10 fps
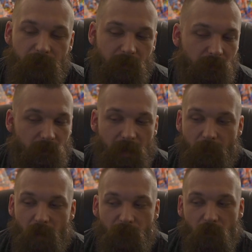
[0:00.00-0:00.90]
then I'm
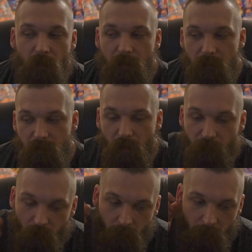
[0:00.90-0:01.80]
all for it. Go
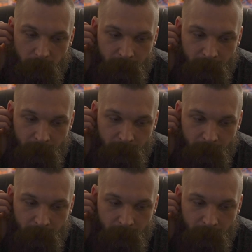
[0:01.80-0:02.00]
for it.